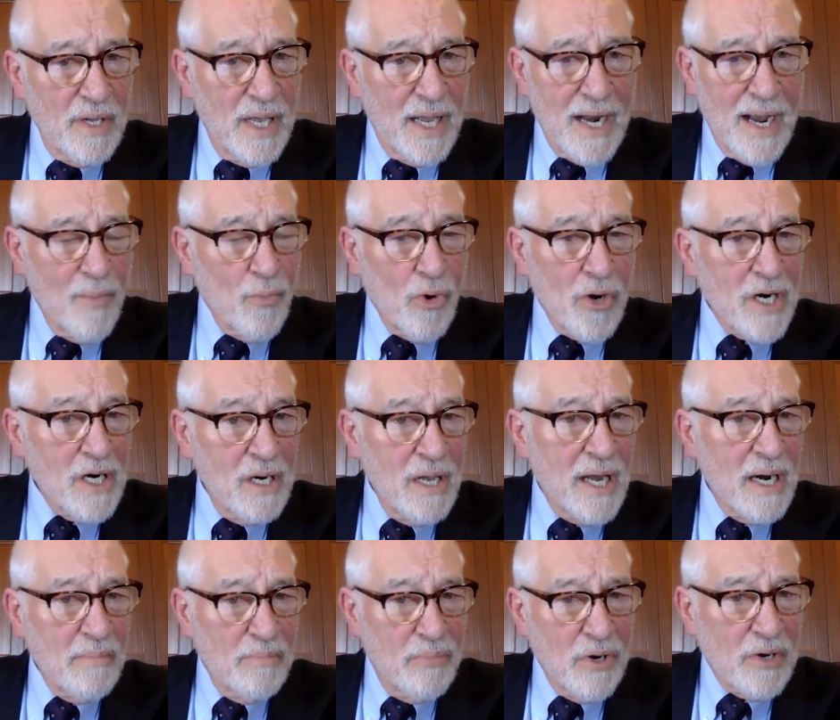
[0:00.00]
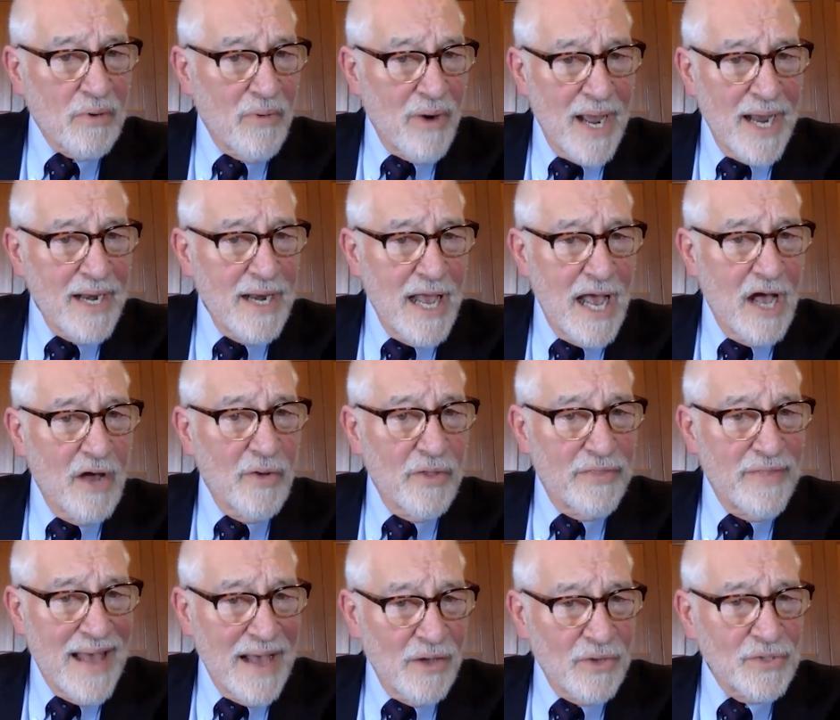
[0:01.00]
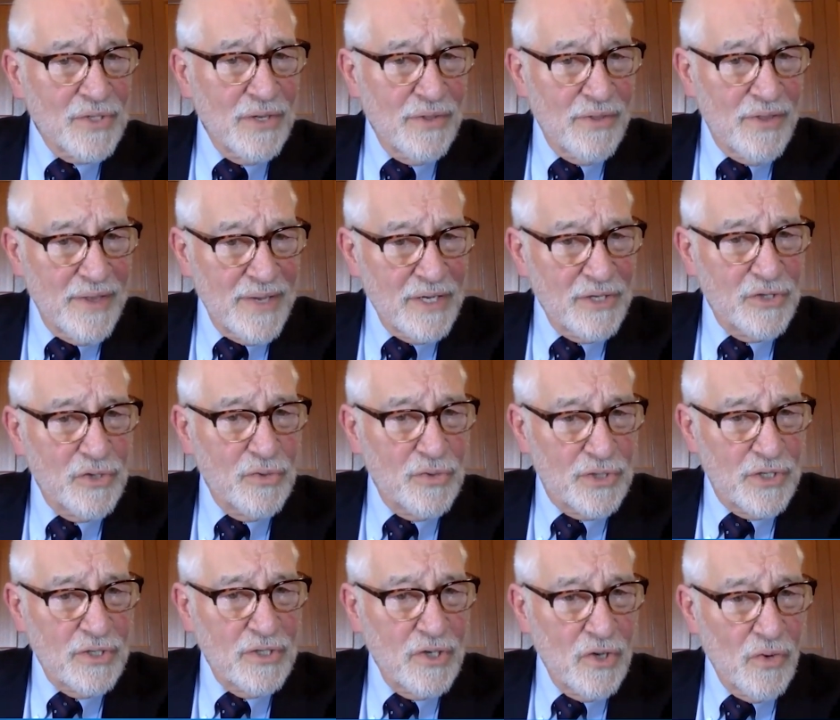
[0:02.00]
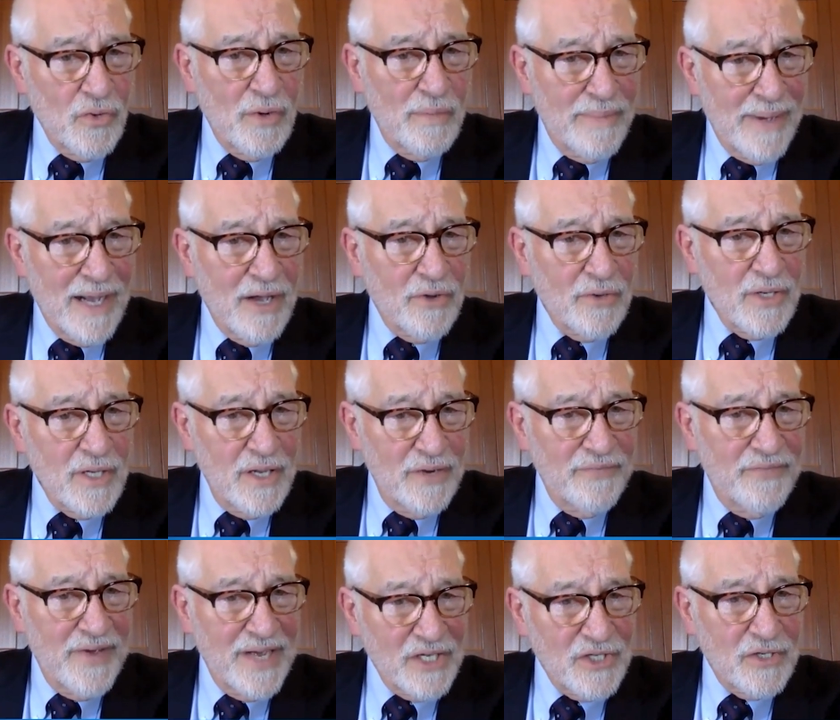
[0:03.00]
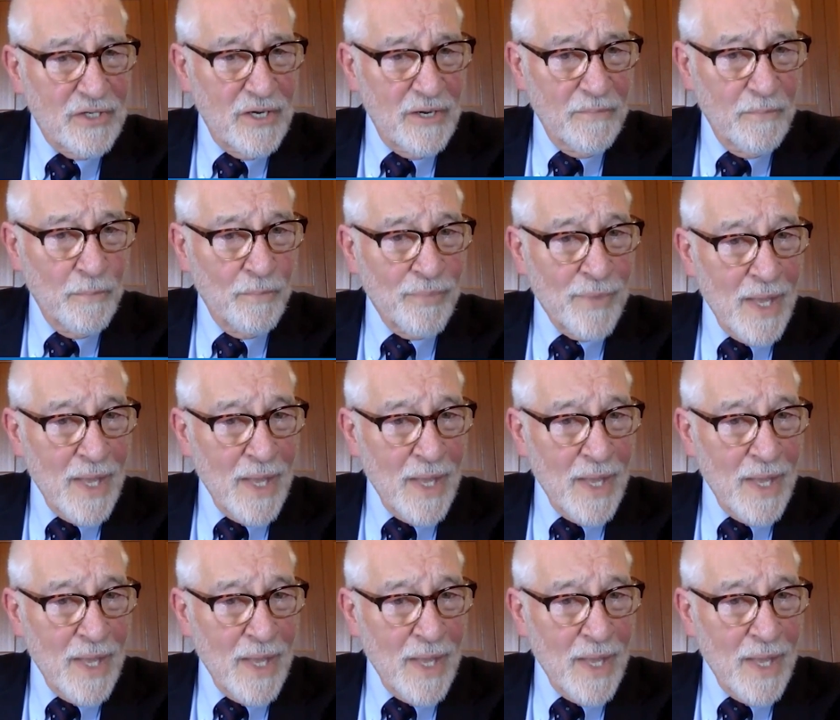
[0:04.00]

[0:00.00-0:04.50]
and I'm working on a book right now, 1,000 Things You Should Know About Investing.